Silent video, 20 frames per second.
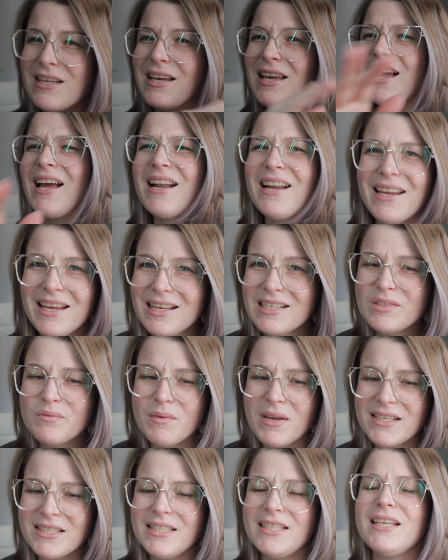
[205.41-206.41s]
It kind of gets
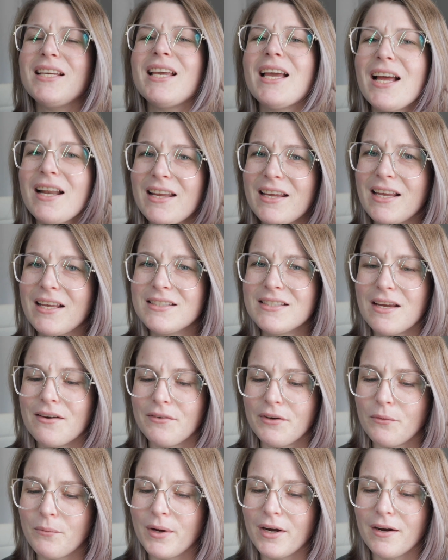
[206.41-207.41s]
messy, kind of gets
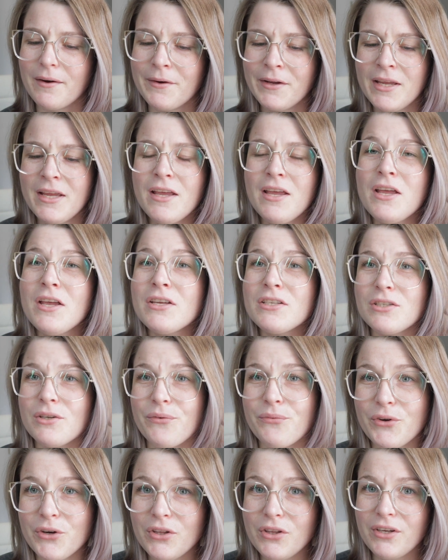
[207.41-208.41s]
everywhere. So
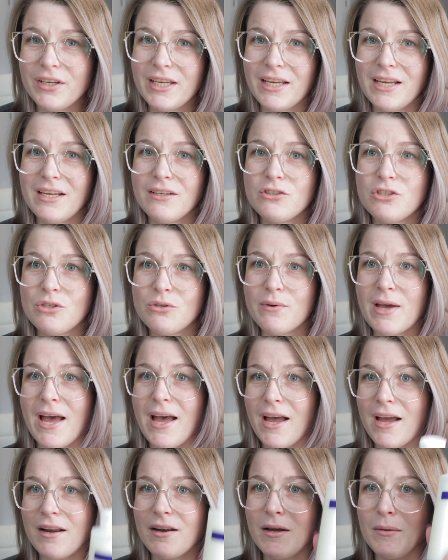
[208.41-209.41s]
if you're looking to
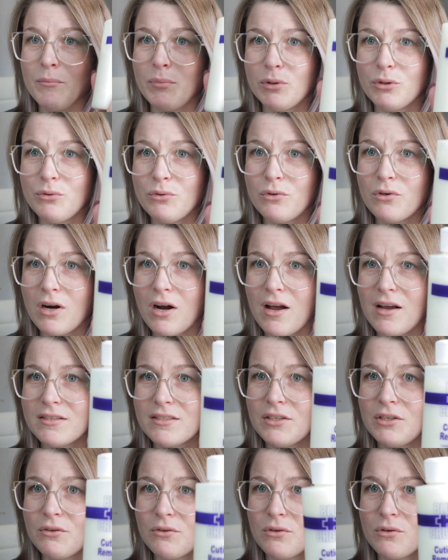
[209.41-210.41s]
add Blue Cross
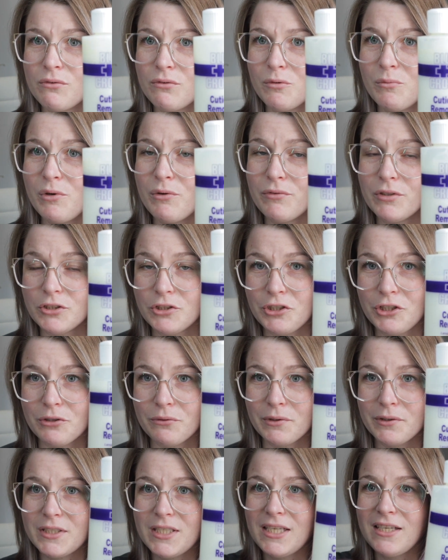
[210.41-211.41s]
Cuticle Remover to your
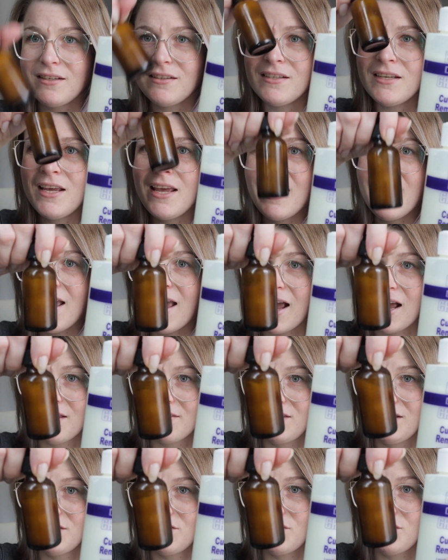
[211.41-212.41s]
routine, add
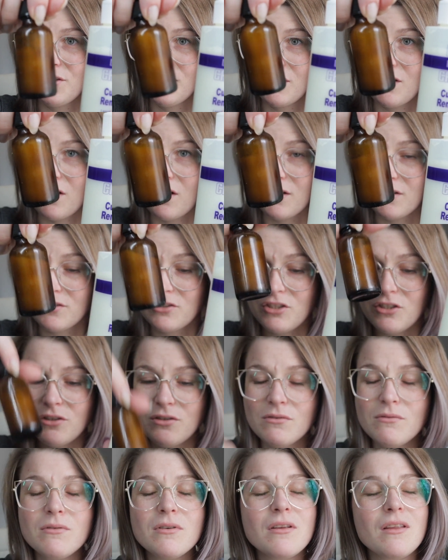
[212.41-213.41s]
these to your cart
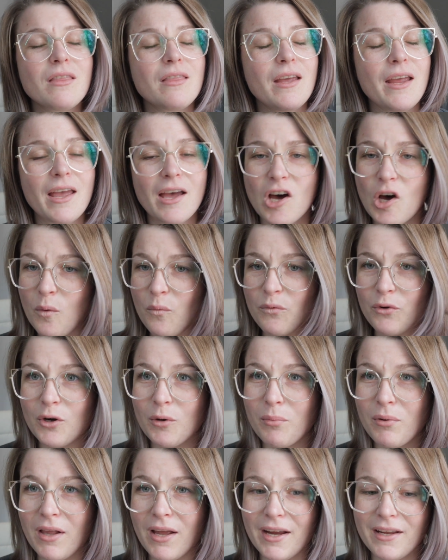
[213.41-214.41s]
too. They help for
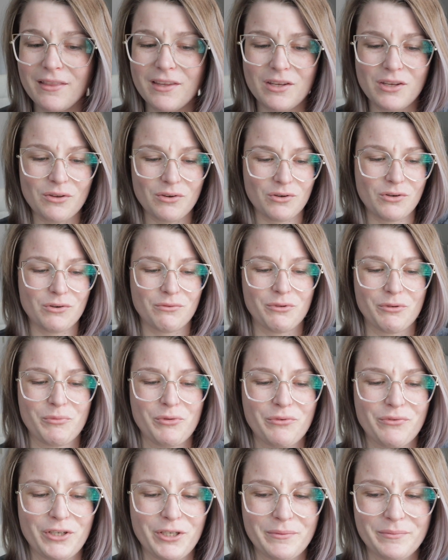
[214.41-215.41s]
applying the cuticle
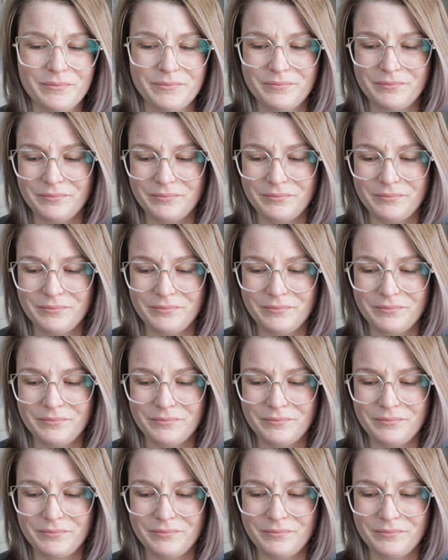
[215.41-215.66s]
remover.